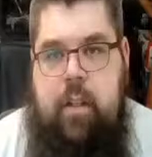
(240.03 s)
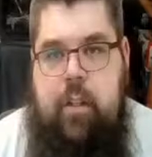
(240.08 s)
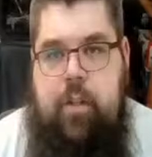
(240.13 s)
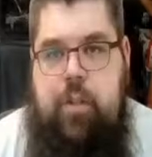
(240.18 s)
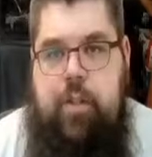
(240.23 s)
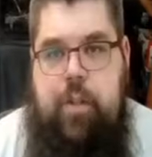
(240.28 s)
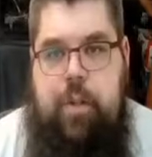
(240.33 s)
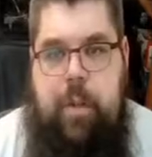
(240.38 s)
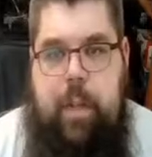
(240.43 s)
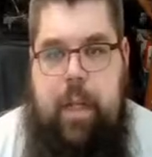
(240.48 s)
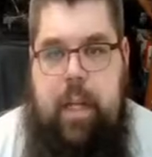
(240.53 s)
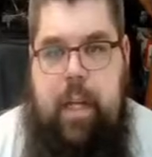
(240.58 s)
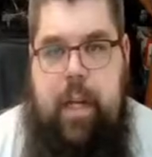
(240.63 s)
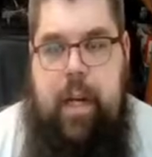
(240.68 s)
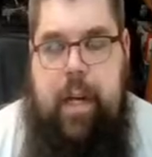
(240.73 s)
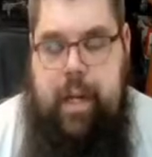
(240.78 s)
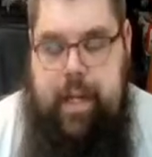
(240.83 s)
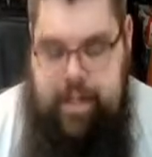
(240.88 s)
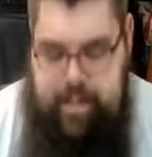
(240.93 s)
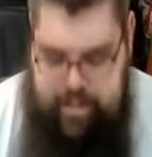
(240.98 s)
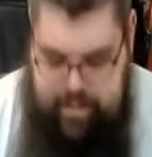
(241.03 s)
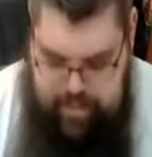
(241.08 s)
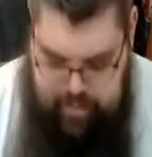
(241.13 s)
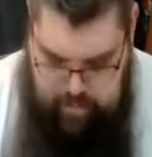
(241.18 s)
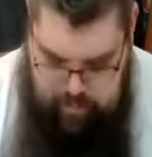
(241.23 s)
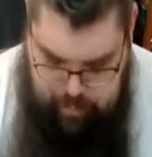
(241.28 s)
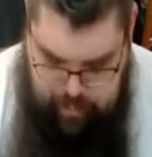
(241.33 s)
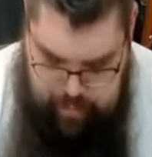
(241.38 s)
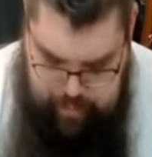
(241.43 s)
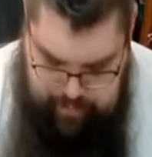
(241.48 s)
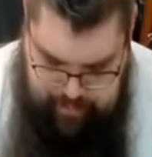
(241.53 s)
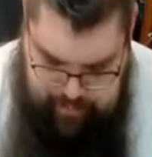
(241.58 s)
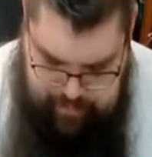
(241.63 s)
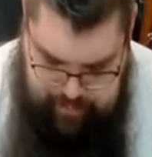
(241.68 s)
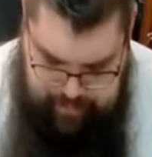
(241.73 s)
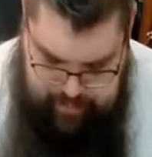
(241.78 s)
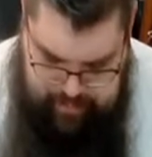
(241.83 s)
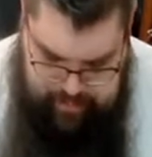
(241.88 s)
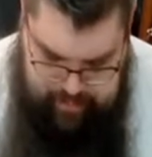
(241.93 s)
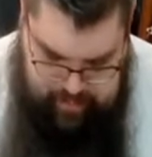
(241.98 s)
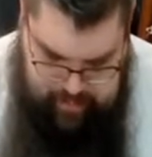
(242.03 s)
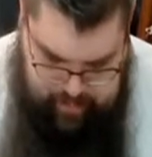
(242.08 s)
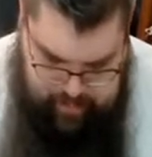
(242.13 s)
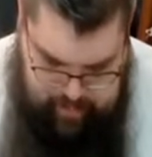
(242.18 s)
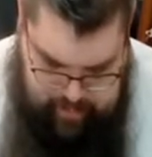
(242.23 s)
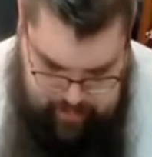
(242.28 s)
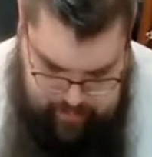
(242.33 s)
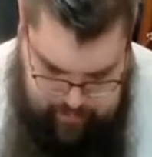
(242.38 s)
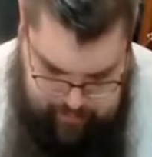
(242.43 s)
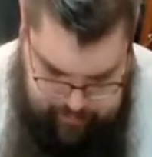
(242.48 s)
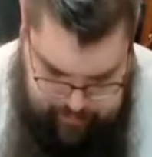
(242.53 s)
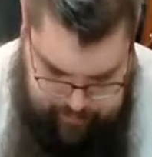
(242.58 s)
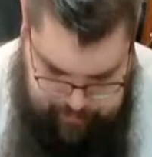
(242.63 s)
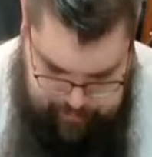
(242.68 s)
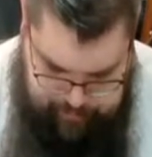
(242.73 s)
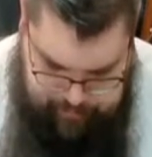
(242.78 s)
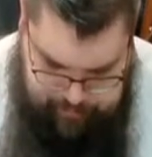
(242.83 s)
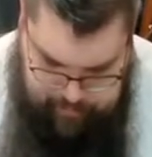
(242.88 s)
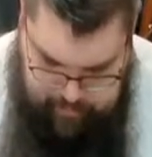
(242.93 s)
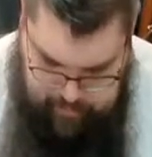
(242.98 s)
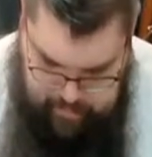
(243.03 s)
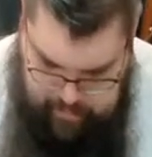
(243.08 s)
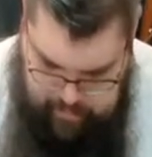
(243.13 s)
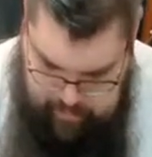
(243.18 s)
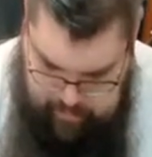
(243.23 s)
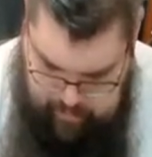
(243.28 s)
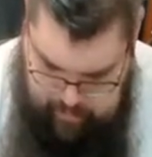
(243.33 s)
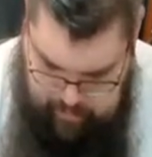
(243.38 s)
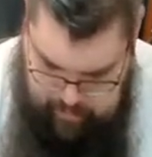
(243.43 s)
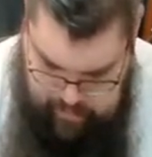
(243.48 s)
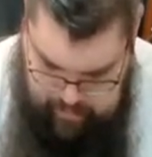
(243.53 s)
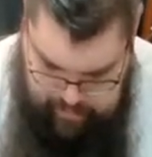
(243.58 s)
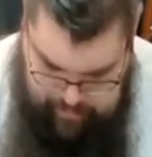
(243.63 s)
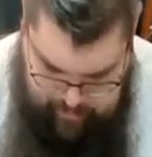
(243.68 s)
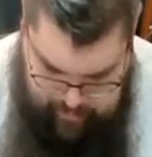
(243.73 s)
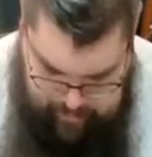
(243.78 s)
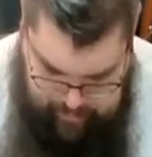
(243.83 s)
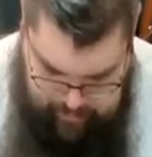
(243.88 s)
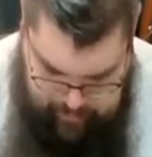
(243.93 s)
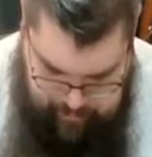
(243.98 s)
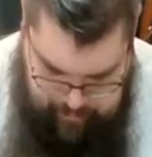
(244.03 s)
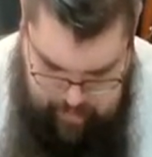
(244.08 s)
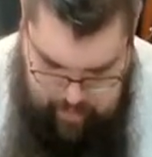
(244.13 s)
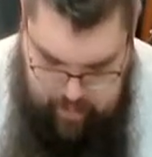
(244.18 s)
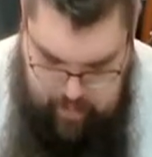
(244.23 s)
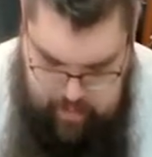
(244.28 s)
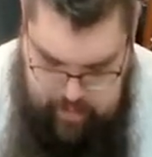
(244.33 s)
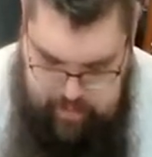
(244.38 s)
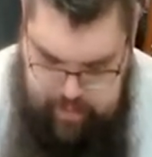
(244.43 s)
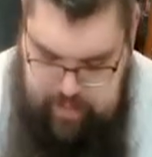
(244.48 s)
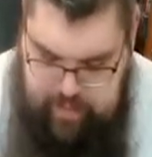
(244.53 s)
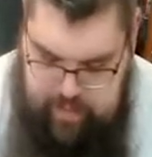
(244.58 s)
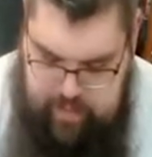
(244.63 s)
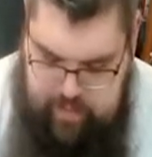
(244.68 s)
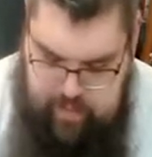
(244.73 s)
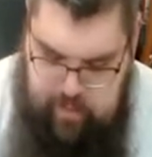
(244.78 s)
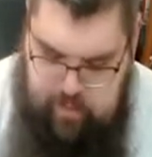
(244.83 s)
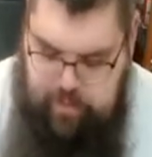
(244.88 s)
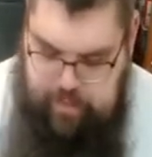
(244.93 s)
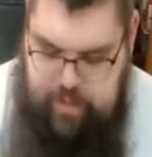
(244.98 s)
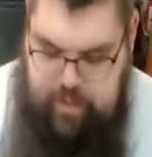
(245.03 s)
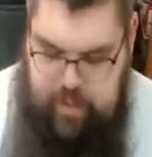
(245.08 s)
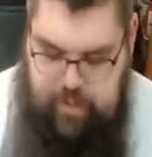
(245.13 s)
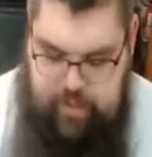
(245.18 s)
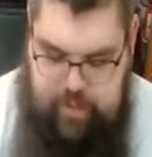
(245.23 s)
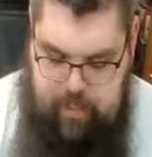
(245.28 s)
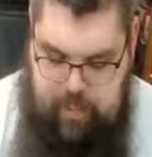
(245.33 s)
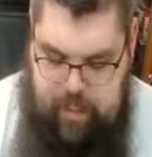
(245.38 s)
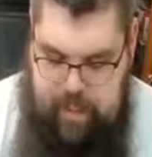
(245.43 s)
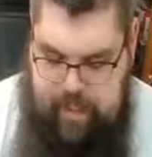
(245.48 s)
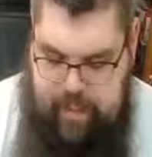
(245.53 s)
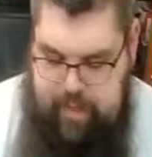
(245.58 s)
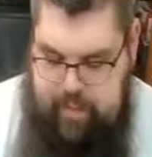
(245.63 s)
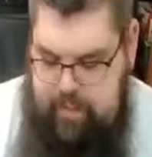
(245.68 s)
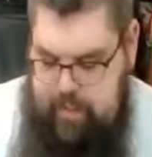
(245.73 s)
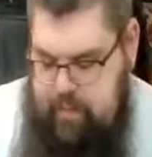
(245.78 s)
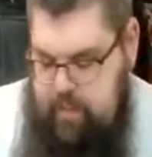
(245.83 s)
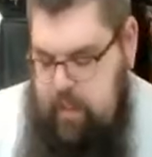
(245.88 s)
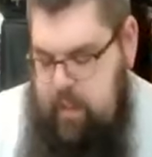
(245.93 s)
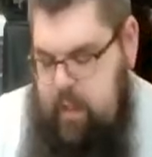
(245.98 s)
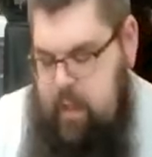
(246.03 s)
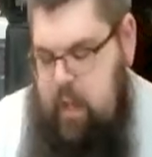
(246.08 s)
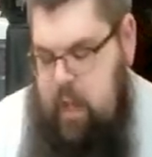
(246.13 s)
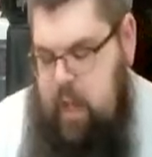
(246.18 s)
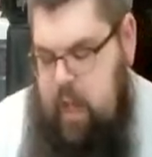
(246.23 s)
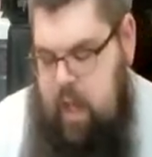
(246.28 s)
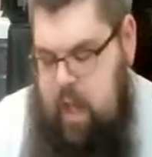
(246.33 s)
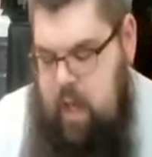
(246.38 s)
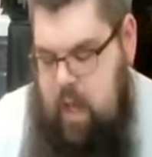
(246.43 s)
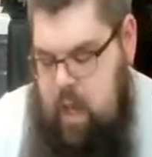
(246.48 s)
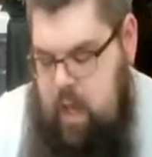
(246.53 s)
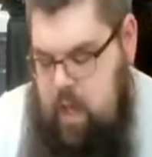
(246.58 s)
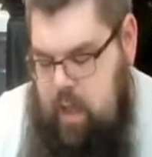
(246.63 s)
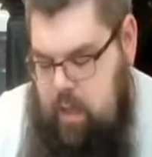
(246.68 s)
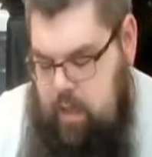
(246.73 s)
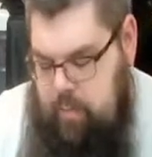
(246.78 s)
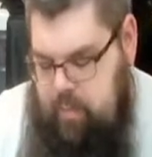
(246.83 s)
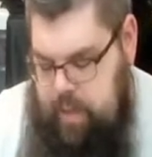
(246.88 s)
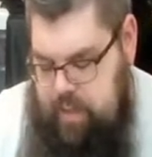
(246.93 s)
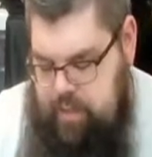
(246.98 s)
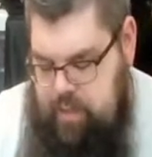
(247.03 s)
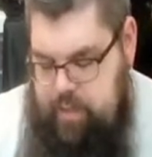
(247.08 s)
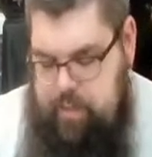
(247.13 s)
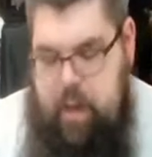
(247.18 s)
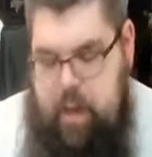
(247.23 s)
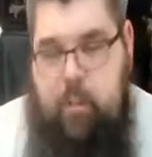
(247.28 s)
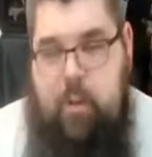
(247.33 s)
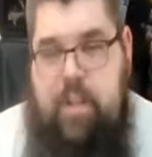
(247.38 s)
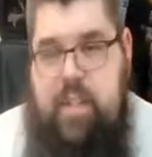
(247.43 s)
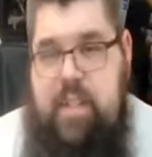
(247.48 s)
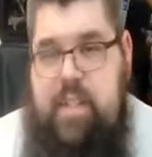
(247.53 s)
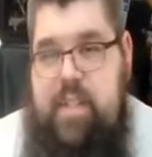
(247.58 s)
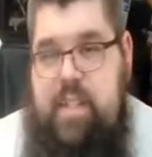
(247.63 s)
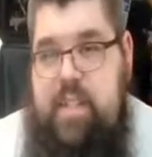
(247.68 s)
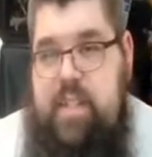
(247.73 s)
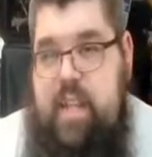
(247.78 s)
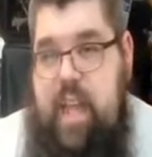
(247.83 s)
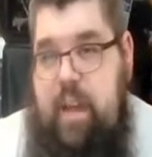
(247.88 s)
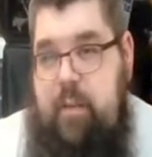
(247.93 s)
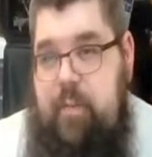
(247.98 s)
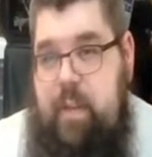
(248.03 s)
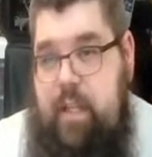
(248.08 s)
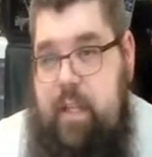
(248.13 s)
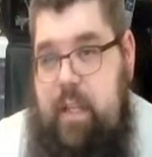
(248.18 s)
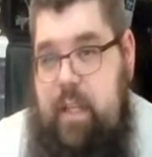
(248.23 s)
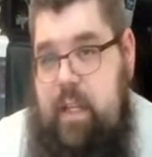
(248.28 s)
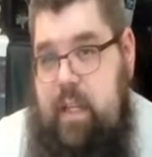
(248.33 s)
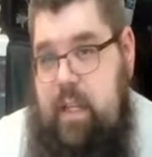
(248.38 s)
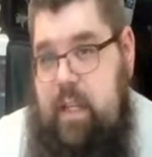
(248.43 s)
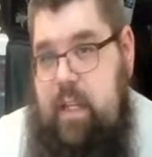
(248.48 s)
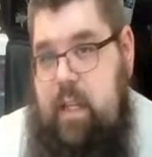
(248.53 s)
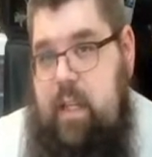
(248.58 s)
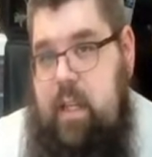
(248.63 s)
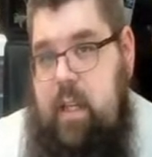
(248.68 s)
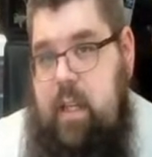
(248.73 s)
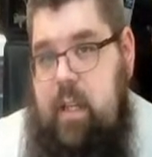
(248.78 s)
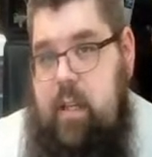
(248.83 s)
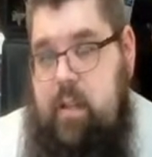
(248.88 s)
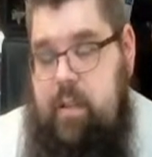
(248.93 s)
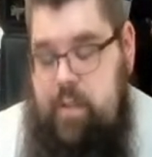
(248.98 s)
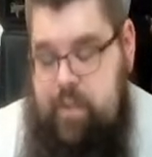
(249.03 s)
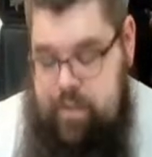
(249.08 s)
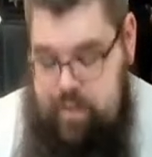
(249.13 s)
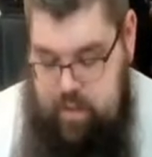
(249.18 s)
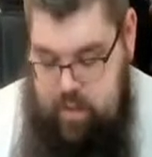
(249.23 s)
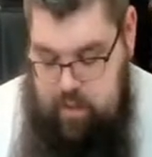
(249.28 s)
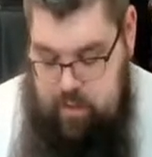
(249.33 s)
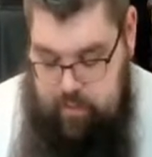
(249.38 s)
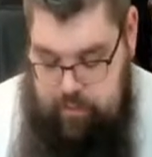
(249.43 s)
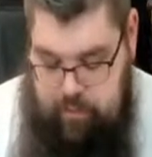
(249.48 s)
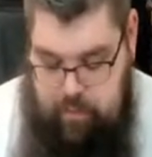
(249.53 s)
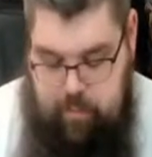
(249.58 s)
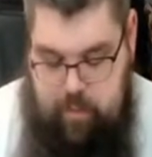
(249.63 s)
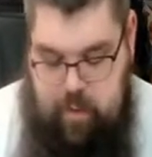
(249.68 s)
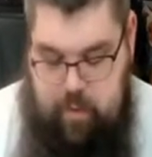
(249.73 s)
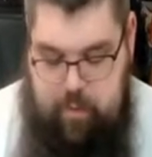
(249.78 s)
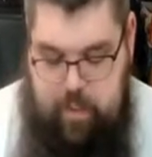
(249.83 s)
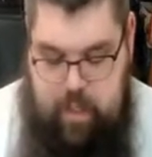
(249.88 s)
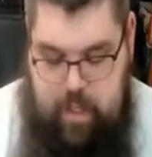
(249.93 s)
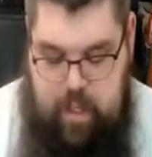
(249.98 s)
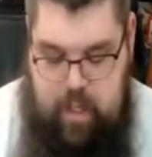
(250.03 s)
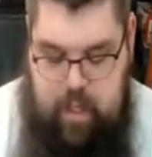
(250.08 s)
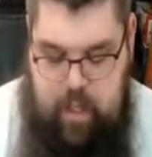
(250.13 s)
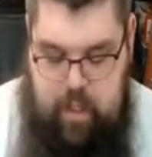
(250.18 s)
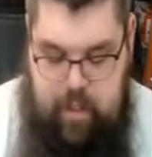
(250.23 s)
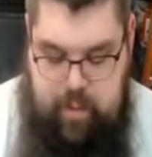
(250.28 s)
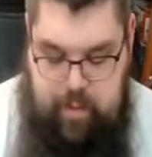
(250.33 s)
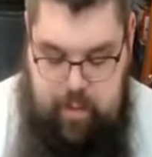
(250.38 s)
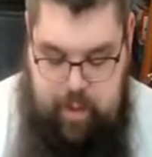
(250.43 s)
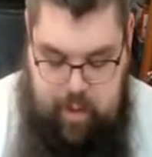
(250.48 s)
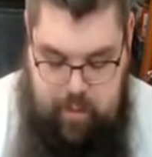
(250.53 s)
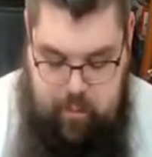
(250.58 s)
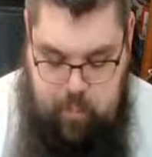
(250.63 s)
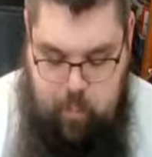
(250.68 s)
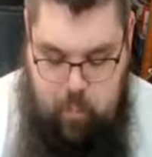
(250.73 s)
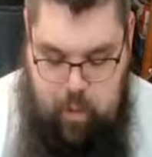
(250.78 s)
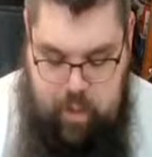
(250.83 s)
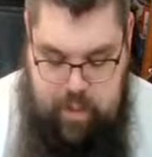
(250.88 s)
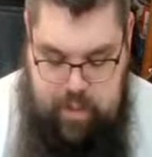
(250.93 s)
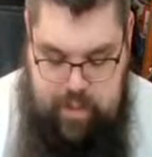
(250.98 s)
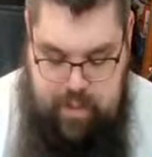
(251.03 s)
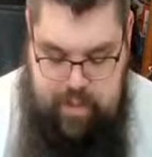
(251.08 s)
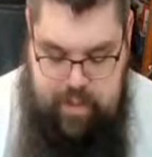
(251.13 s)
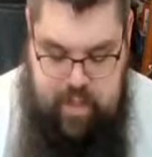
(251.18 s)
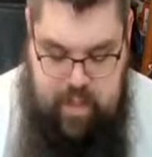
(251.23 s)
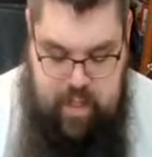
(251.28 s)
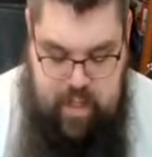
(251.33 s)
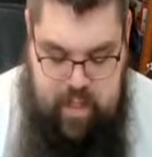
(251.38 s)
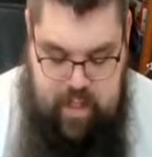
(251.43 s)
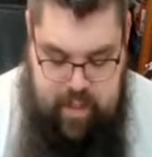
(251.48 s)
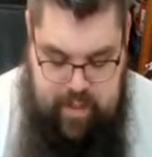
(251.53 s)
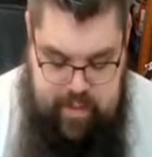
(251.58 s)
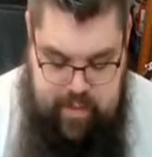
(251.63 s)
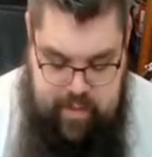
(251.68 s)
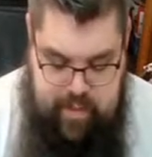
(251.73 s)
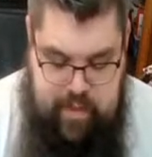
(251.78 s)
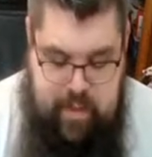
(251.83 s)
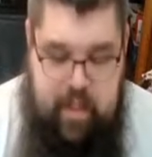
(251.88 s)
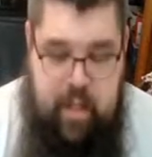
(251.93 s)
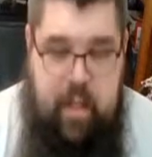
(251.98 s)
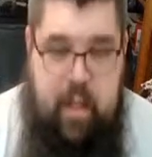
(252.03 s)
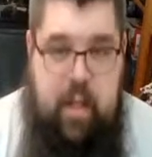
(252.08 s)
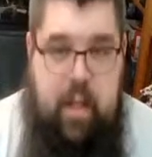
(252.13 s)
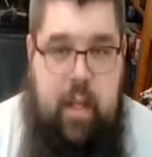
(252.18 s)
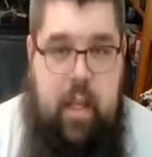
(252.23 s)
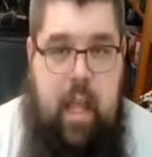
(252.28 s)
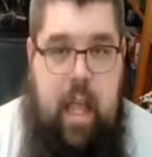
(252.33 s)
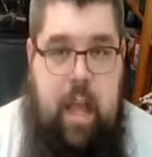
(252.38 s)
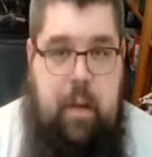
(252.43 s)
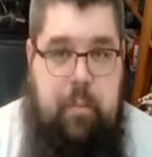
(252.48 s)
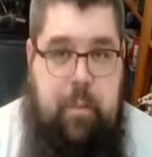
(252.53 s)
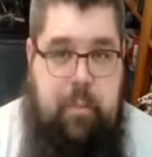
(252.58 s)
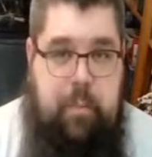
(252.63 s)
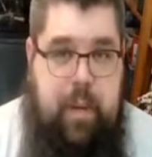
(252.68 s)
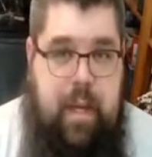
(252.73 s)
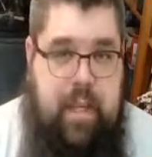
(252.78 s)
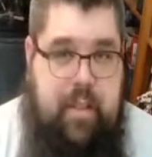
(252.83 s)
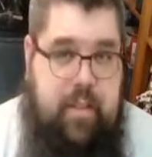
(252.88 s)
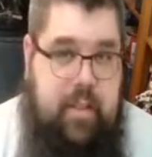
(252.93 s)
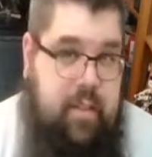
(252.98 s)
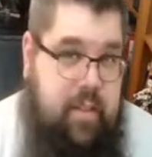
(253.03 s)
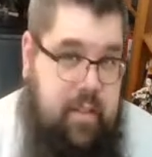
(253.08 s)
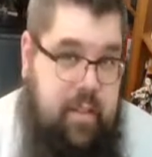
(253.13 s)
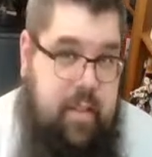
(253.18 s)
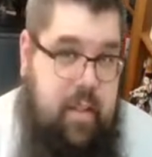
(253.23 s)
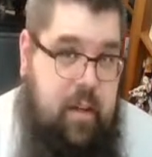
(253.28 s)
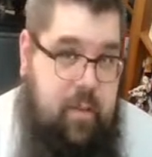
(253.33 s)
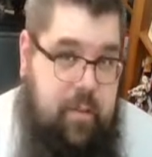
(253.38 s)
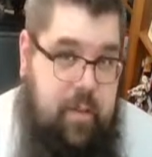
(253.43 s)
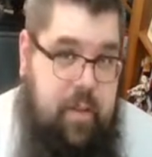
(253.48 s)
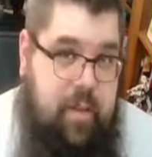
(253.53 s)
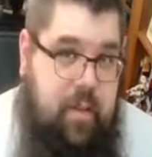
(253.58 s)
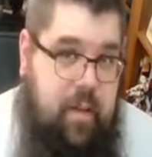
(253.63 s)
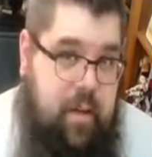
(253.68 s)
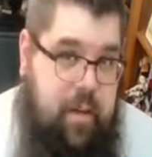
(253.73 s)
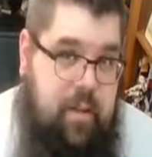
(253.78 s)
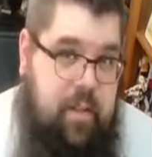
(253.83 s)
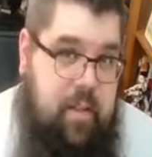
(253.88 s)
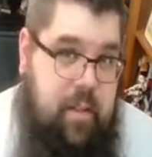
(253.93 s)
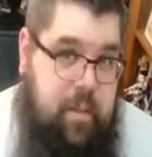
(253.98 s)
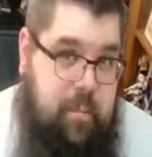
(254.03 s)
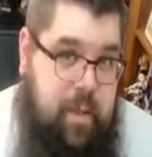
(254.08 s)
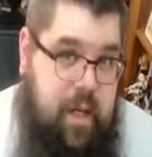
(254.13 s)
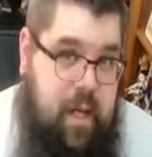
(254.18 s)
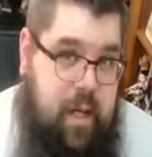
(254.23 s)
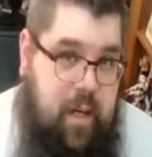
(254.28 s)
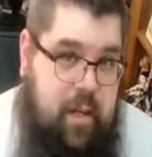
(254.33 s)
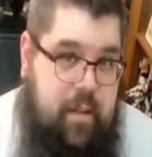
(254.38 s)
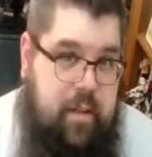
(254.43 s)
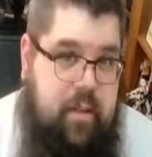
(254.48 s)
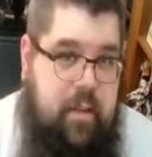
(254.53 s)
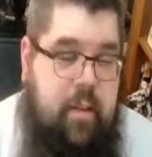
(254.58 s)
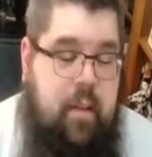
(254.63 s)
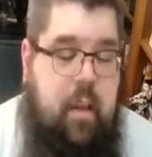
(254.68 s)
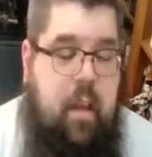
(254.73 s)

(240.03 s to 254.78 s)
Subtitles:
shooty guys that are pretty sweet. I like them a lot as well. So you get some cool stuff in the box. Box is about $170. So if you were to buy like one of the sides, it would basically cover the cost of the box.